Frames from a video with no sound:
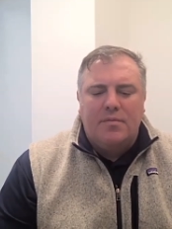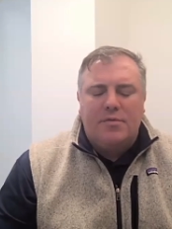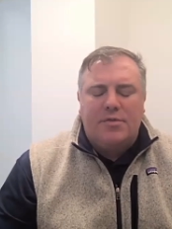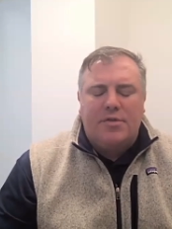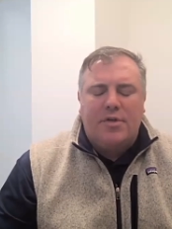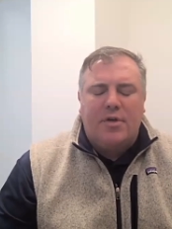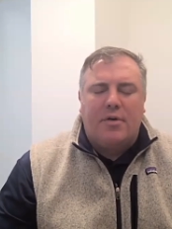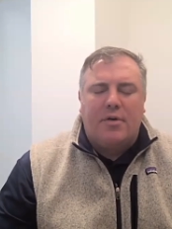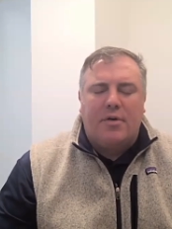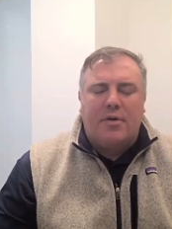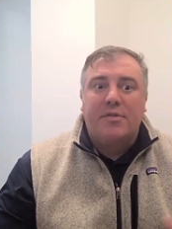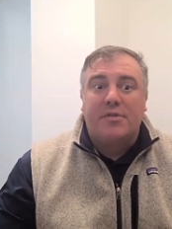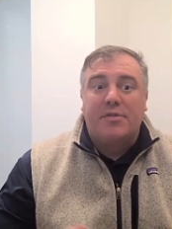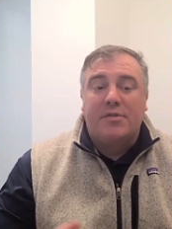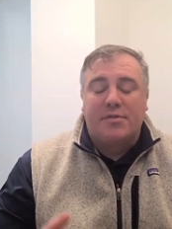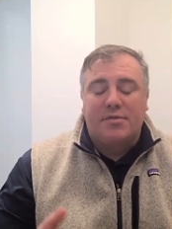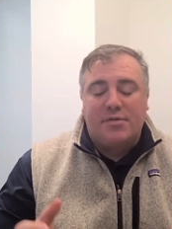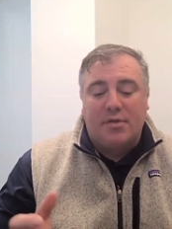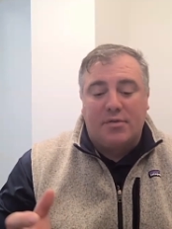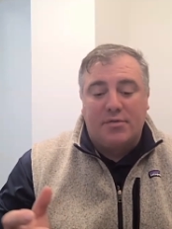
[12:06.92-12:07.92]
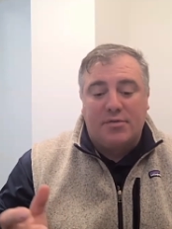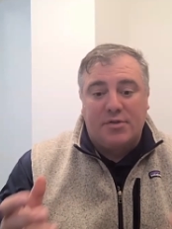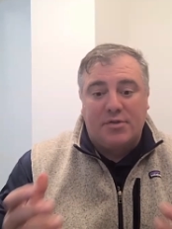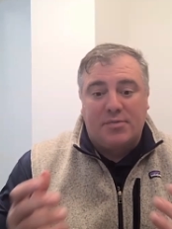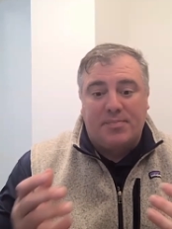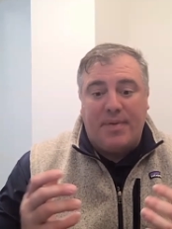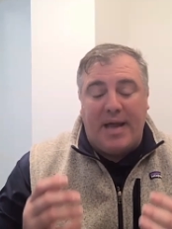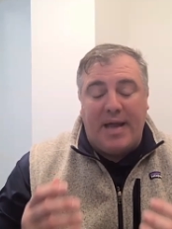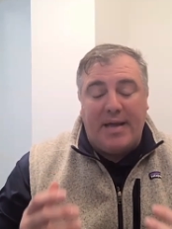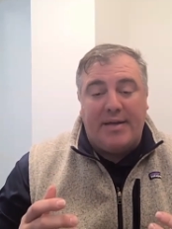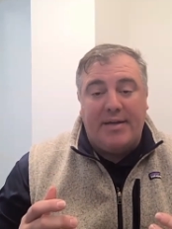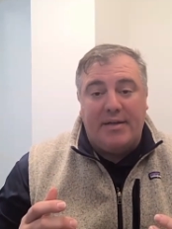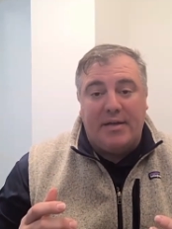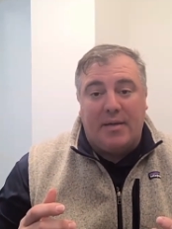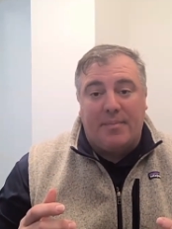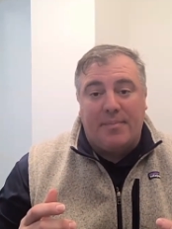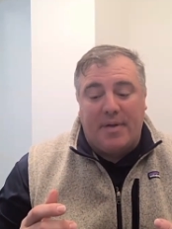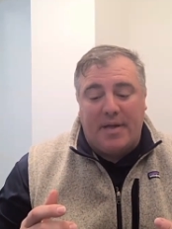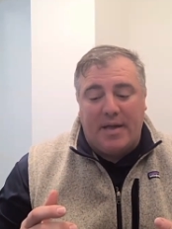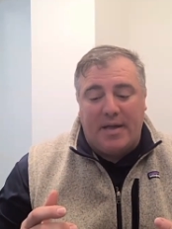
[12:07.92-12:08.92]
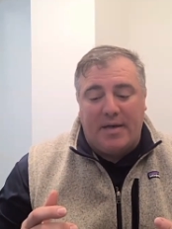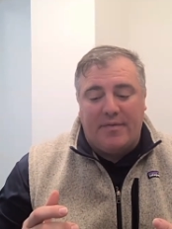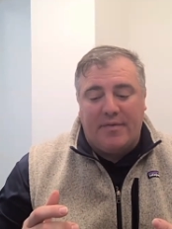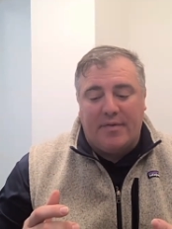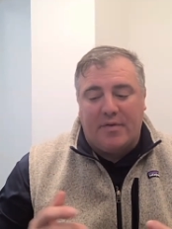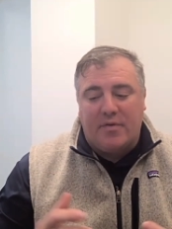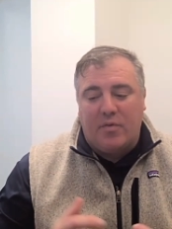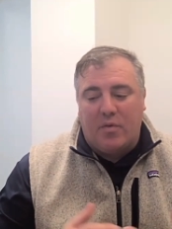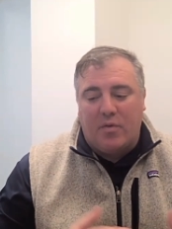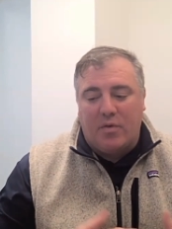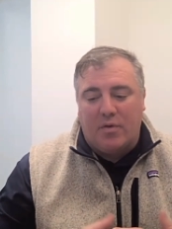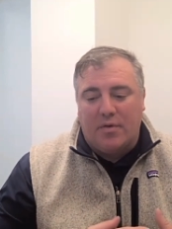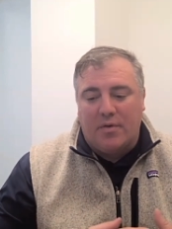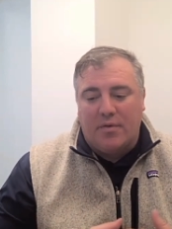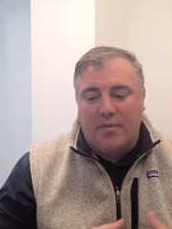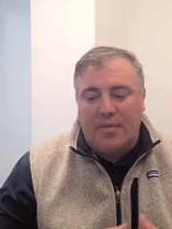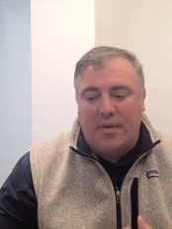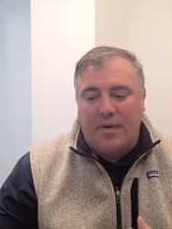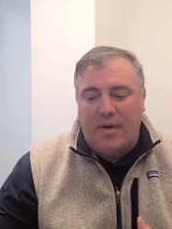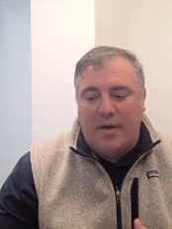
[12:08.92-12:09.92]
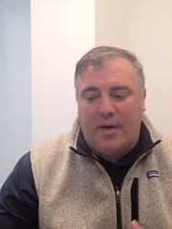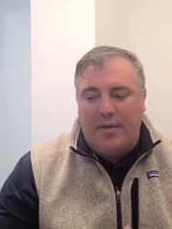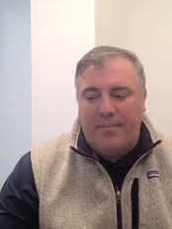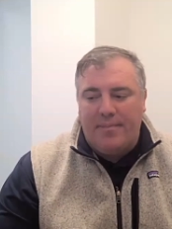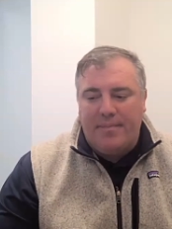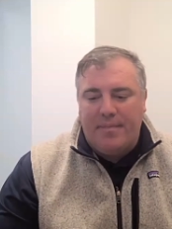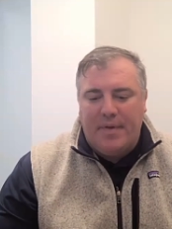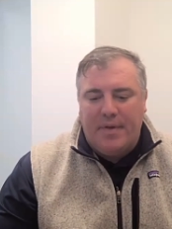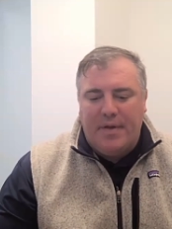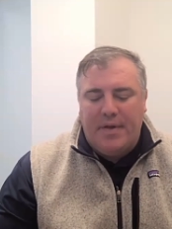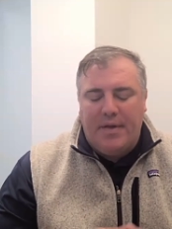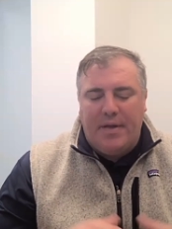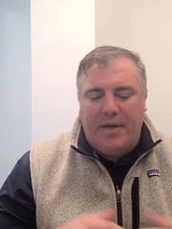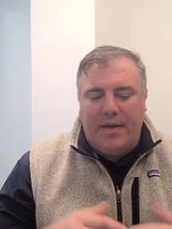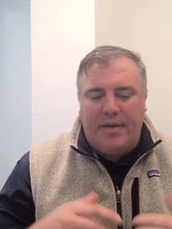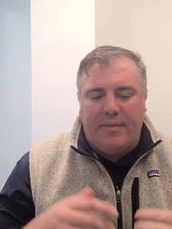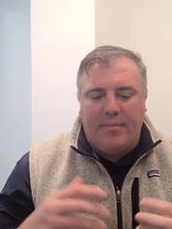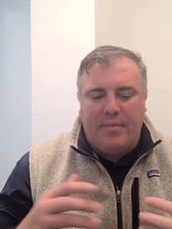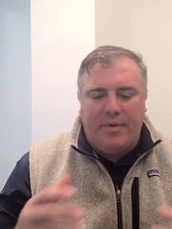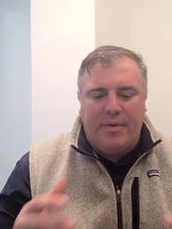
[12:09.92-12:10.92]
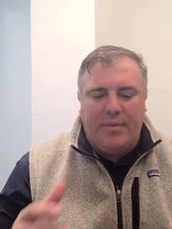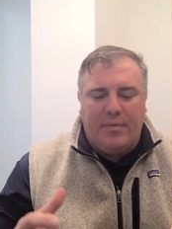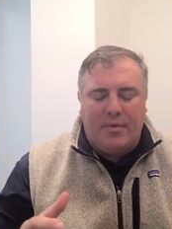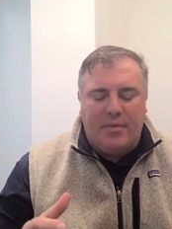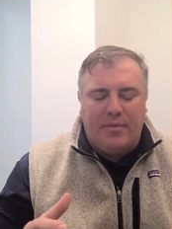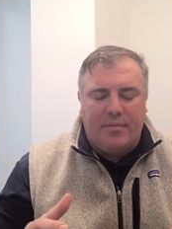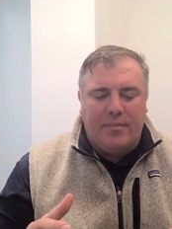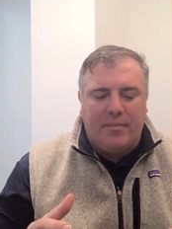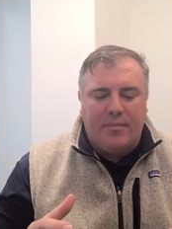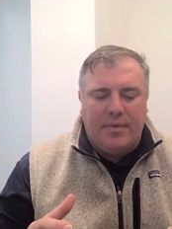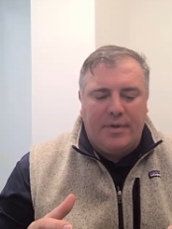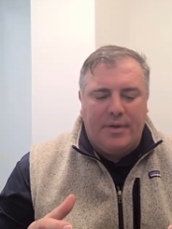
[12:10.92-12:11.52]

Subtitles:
Sure. Just backing up ahead of the quarter, and we were